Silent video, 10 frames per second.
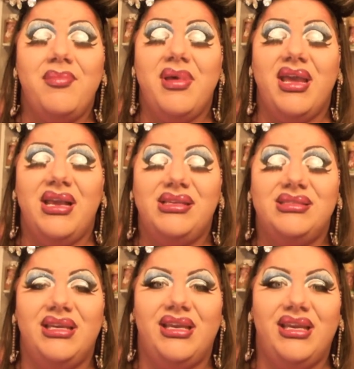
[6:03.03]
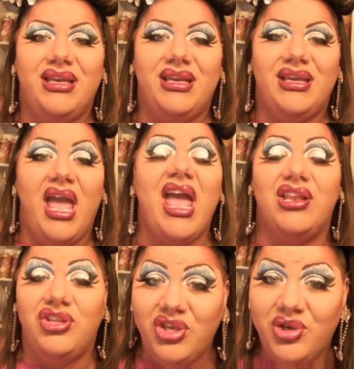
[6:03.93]
amazing,
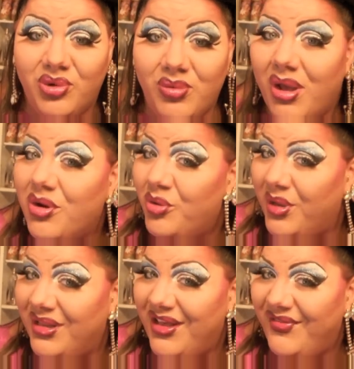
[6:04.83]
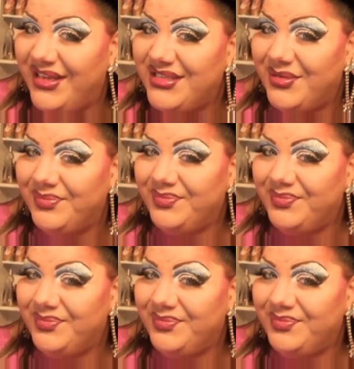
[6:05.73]
and you will love it.